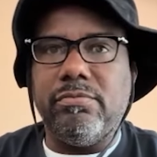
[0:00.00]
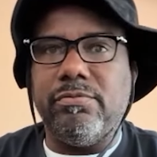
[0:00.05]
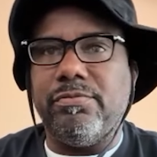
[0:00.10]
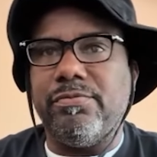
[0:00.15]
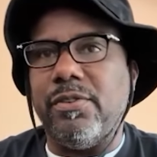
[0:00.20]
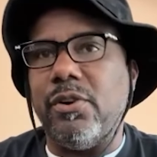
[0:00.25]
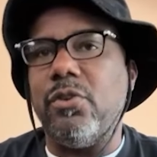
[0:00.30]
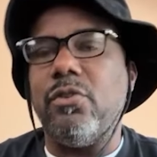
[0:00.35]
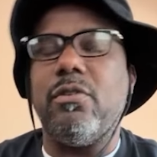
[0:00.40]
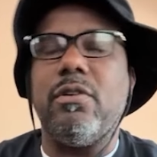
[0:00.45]

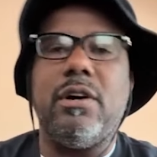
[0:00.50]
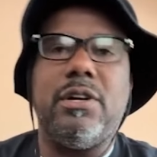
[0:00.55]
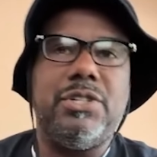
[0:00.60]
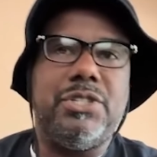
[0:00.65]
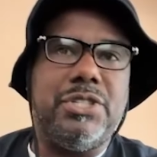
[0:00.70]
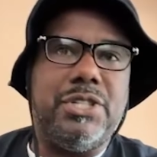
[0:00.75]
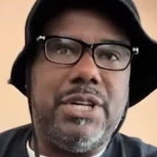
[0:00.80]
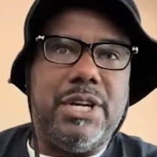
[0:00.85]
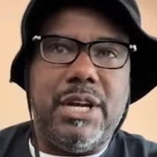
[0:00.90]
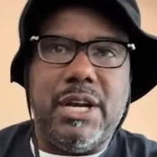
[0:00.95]
Ford,
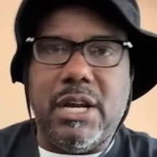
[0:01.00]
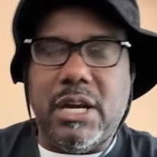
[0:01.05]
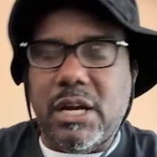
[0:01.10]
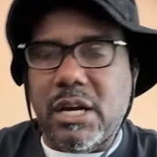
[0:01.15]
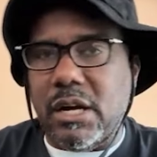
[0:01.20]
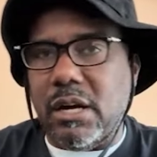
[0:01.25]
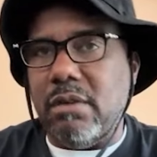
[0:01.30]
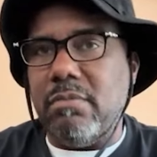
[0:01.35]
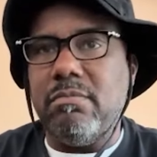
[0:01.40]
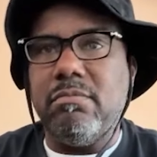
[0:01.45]
G
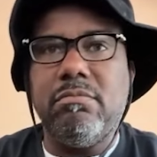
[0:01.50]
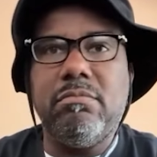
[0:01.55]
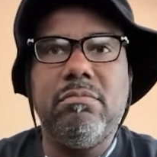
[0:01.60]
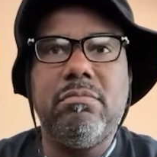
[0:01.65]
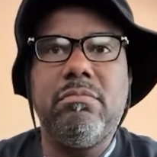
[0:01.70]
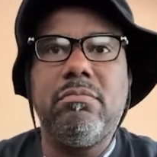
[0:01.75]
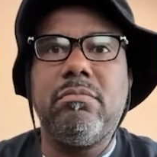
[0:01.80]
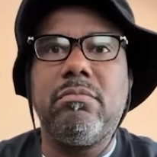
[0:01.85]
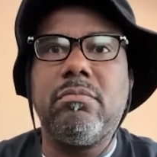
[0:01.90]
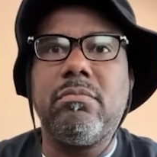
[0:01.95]
M,
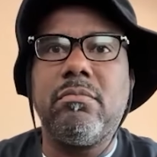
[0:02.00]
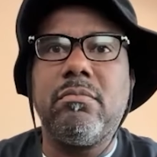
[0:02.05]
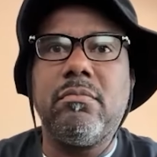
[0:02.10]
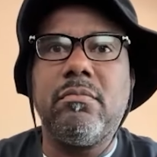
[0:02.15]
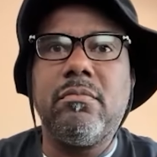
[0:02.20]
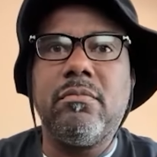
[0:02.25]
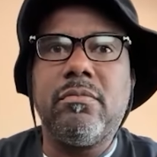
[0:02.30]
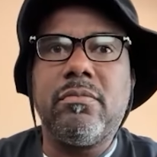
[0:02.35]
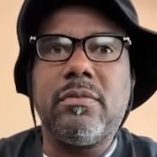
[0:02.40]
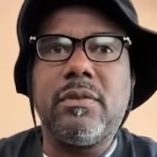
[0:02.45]

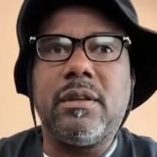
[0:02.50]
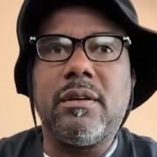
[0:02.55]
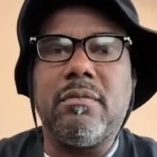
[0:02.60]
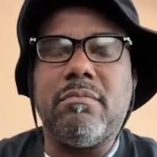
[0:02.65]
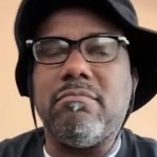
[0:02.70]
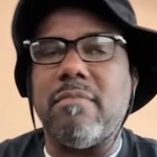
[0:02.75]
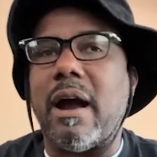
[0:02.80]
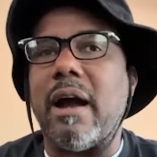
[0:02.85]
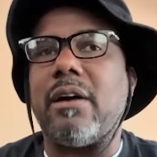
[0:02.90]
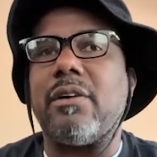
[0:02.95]

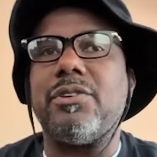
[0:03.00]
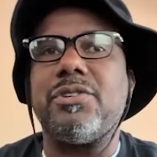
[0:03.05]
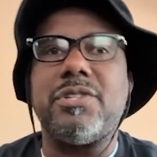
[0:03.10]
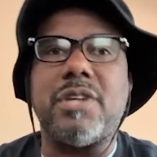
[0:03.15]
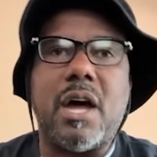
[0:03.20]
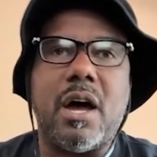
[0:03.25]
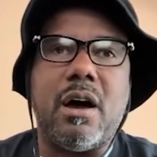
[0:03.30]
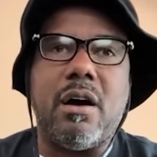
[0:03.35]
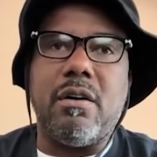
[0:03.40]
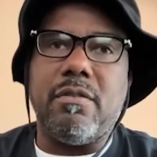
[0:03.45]

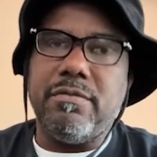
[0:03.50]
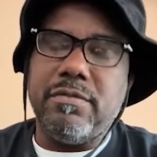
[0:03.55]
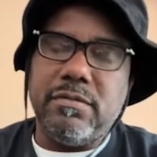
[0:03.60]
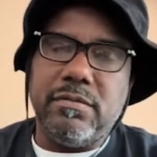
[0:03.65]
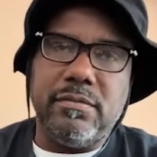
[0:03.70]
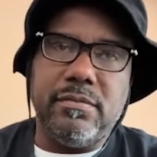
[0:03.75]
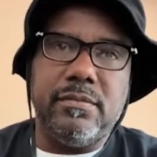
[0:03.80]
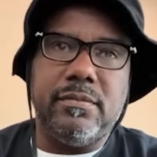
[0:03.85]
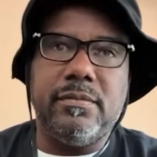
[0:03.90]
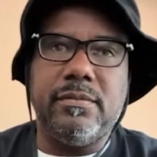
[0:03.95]
Microsoft,
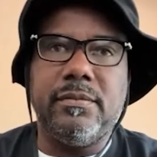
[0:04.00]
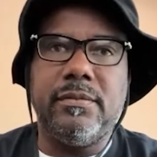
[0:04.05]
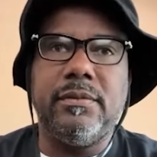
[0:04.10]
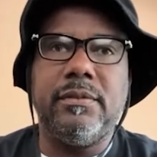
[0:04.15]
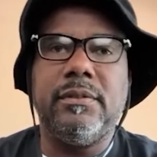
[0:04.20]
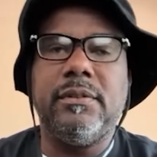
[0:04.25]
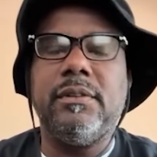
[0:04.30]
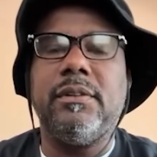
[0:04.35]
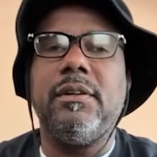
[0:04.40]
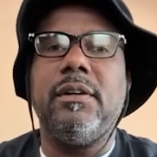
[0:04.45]

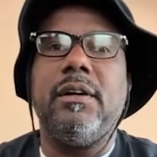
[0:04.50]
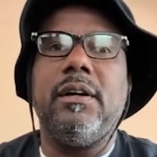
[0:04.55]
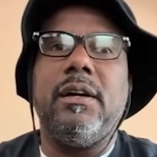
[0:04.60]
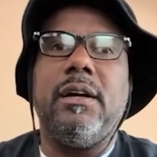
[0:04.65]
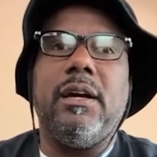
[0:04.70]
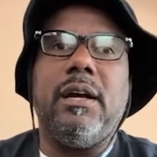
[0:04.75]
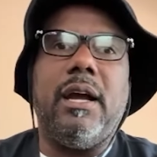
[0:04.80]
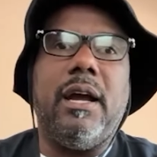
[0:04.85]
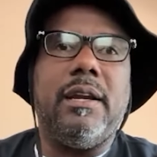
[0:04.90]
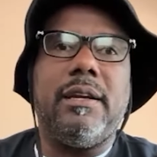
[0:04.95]

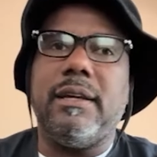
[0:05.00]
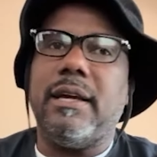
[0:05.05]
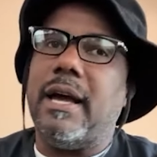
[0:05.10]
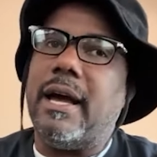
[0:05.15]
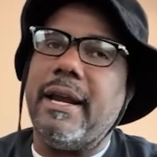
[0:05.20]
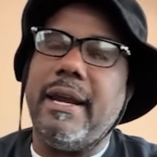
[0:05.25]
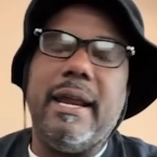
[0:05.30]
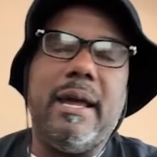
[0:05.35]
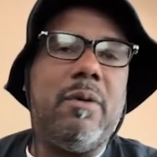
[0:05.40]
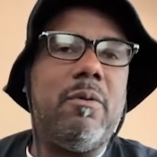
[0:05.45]
if the
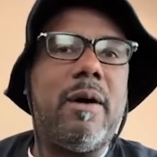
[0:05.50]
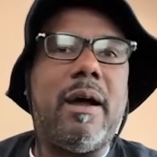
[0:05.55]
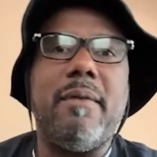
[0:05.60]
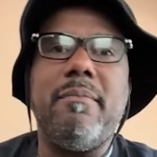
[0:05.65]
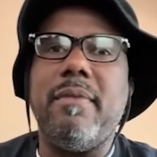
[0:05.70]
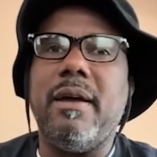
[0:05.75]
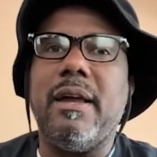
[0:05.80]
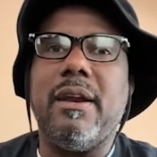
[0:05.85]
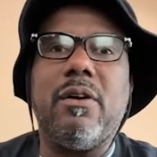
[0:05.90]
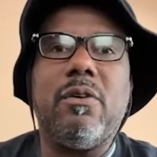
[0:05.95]
goddamn white
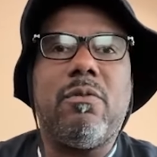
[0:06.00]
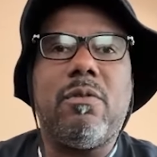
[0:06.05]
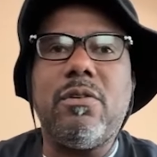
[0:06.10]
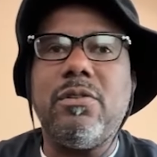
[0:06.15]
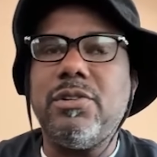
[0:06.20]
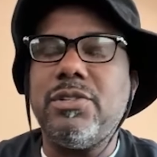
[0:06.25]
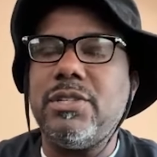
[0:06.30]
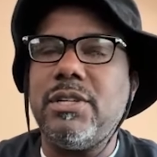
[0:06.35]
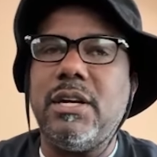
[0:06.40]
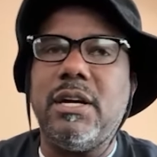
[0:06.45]
man don't
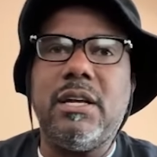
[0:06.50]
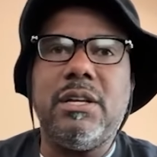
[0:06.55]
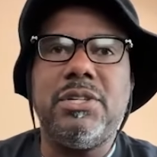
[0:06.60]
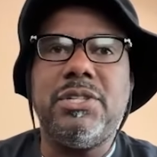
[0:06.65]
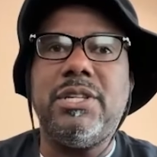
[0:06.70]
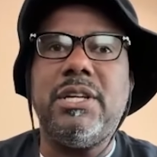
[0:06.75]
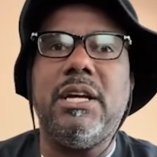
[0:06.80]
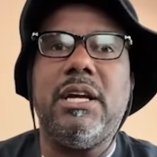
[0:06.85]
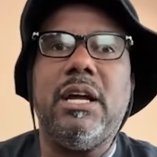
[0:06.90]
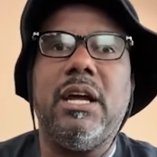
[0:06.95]
want to sell,
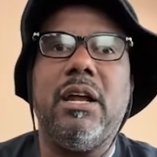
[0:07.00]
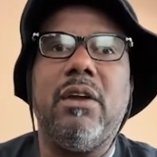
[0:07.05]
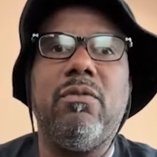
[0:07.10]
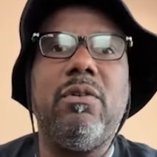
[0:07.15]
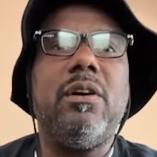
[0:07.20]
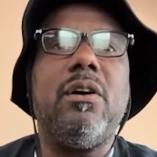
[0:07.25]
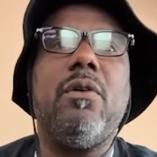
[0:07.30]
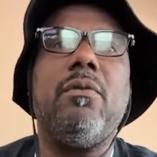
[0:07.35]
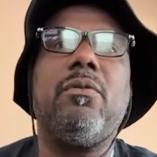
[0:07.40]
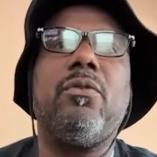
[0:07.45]
shit, we
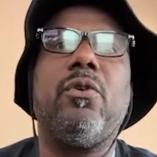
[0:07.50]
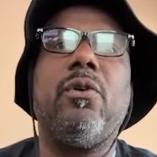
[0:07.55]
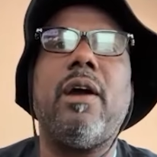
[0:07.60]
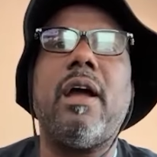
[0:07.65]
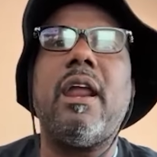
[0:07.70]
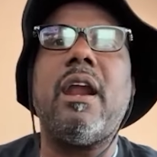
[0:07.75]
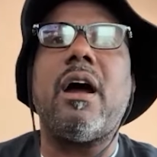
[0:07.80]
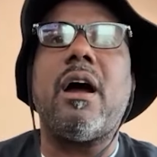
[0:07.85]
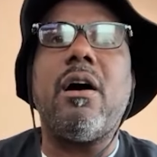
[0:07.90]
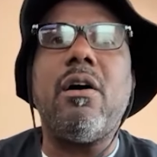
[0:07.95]
gonna
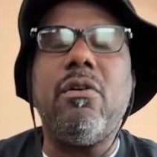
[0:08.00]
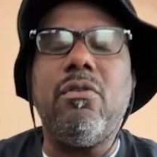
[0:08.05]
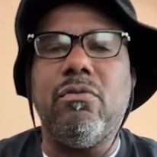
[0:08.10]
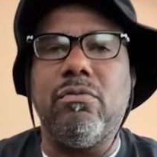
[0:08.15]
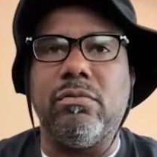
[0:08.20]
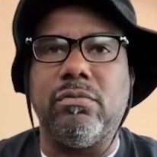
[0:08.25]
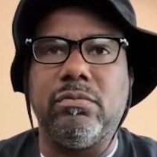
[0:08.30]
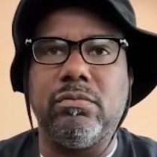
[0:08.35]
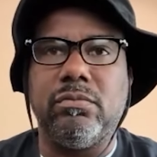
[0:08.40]
create our own.